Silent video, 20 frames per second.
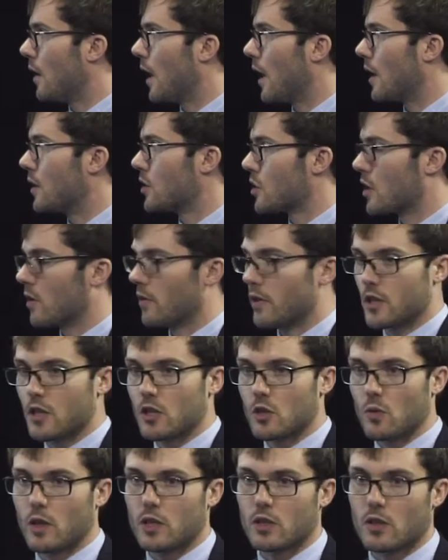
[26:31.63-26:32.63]
And so this
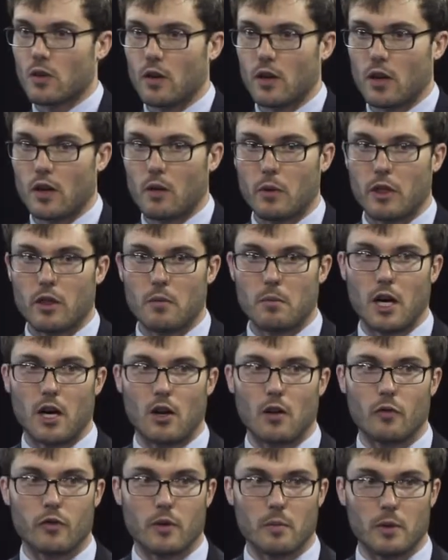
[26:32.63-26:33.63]
is what's going on with the
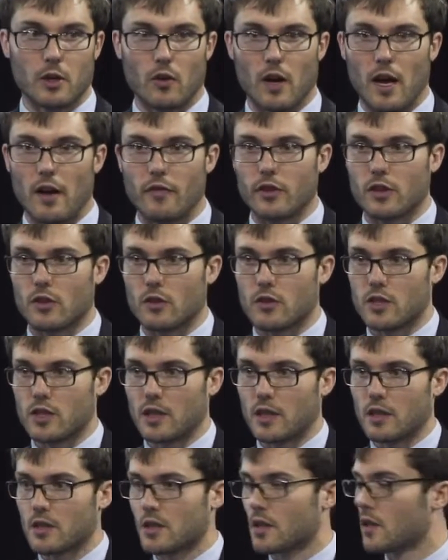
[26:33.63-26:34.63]
model from a graphical
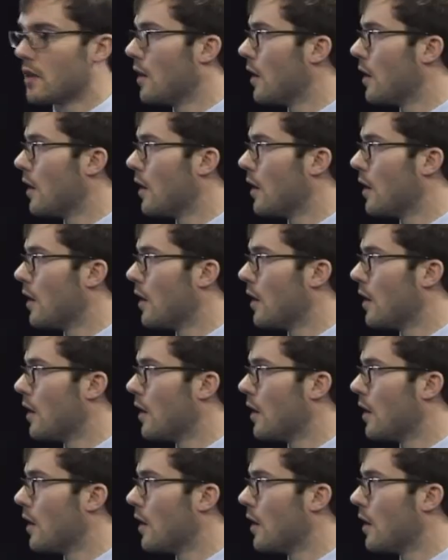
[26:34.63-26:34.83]
sense.